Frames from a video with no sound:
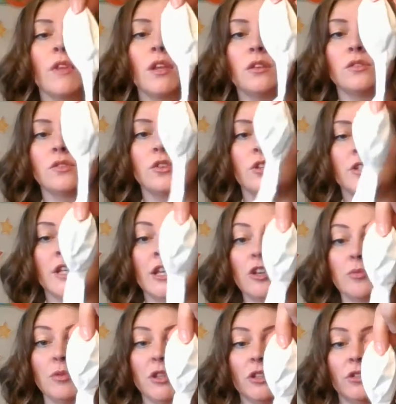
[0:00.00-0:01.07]
So you're going to take
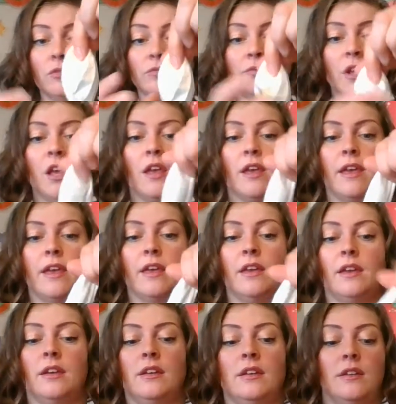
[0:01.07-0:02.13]
your balloon
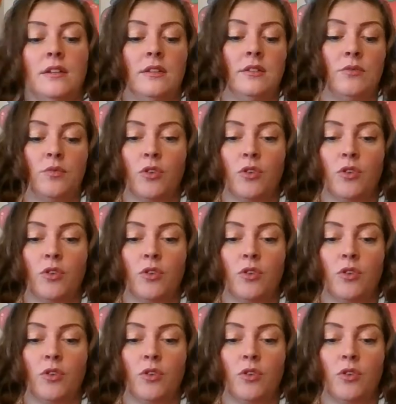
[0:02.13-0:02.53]
and